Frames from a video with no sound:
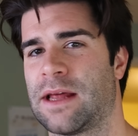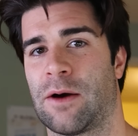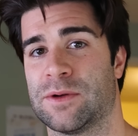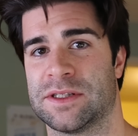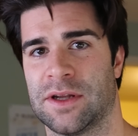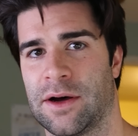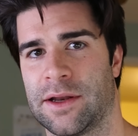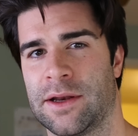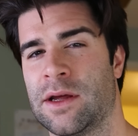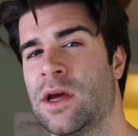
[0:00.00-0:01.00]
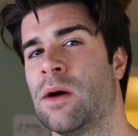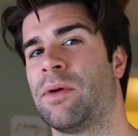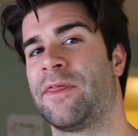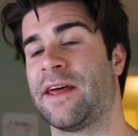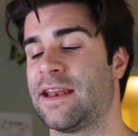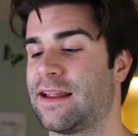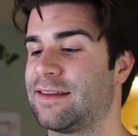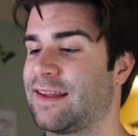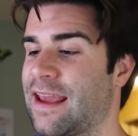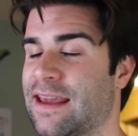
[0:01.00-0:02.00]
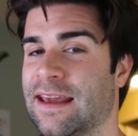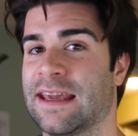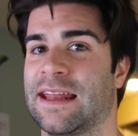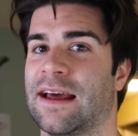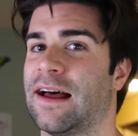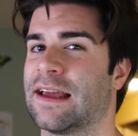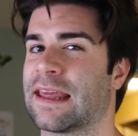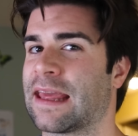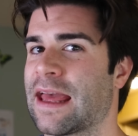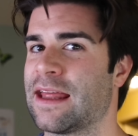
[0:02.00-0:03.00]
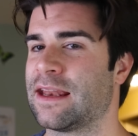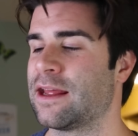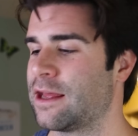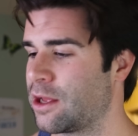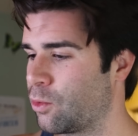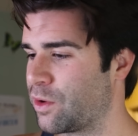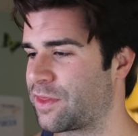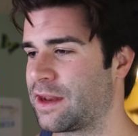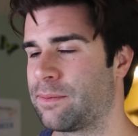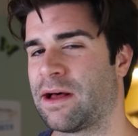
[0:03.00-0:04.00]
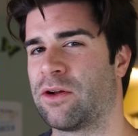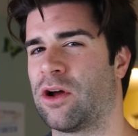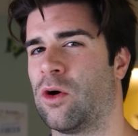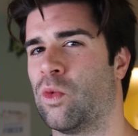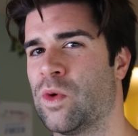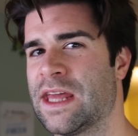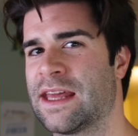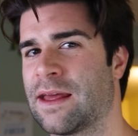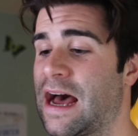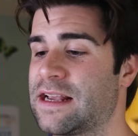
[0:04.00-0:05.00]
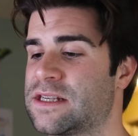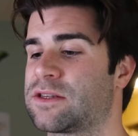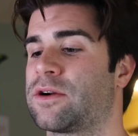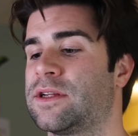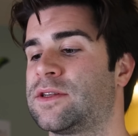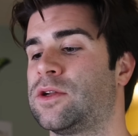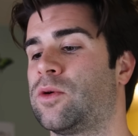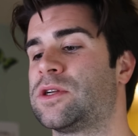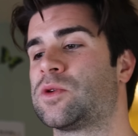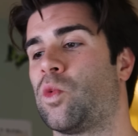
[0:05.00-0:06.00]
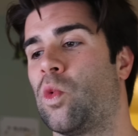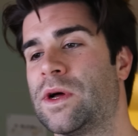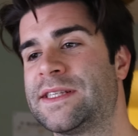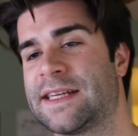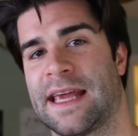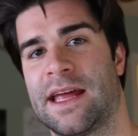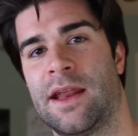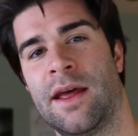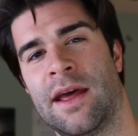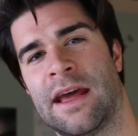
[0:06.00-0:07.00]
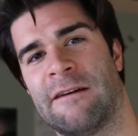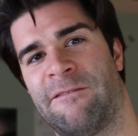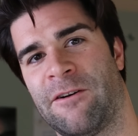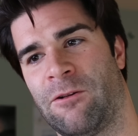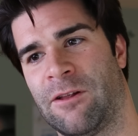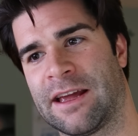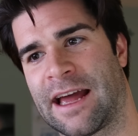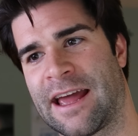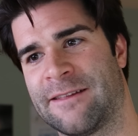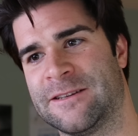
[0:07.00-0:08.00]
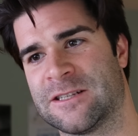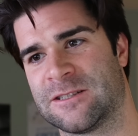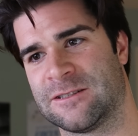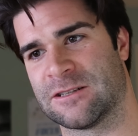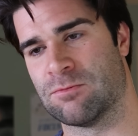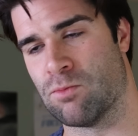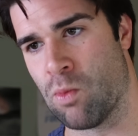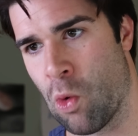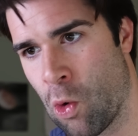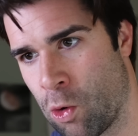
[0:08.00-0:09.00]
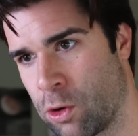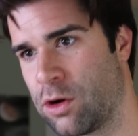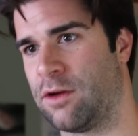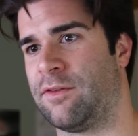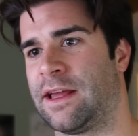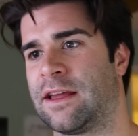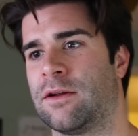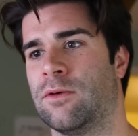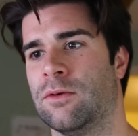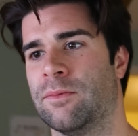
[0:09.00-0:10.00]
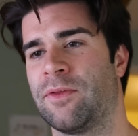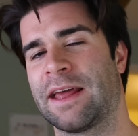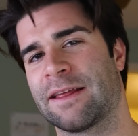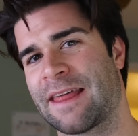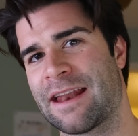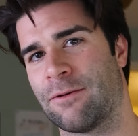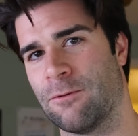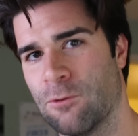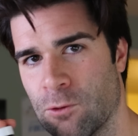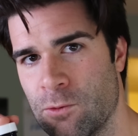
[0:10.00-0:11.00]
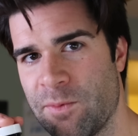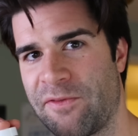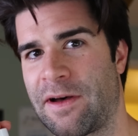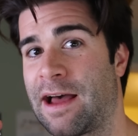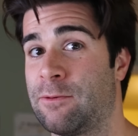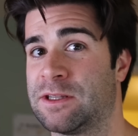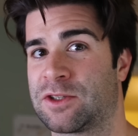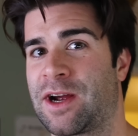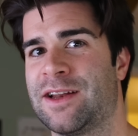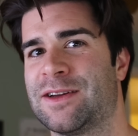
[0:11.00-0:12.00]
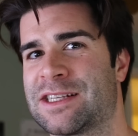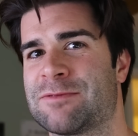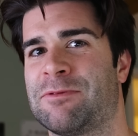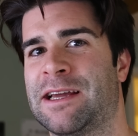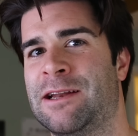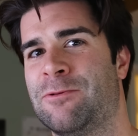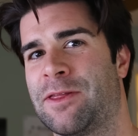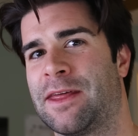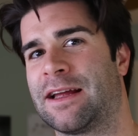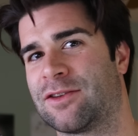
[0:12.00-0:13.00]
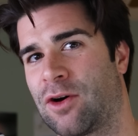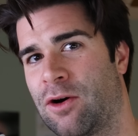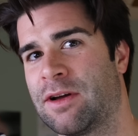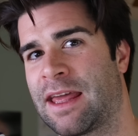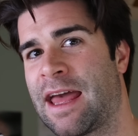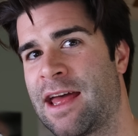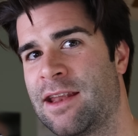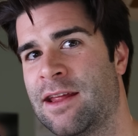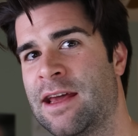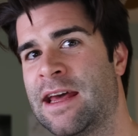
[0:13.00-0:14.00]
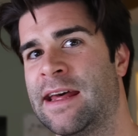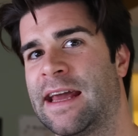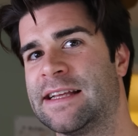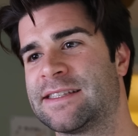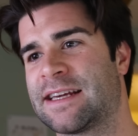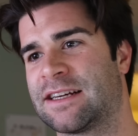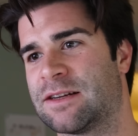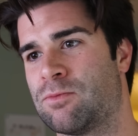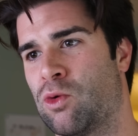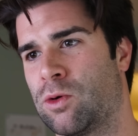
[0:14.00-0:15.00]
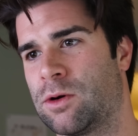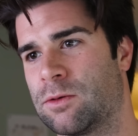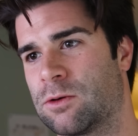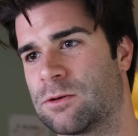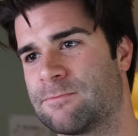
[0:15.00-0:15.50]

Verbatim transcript: I was done. But then taking it again within about a week, I started to notice once again, it felt like I had this just more of like an oomph, like that oomph I was trying to explain with like Tongkat. It's like a more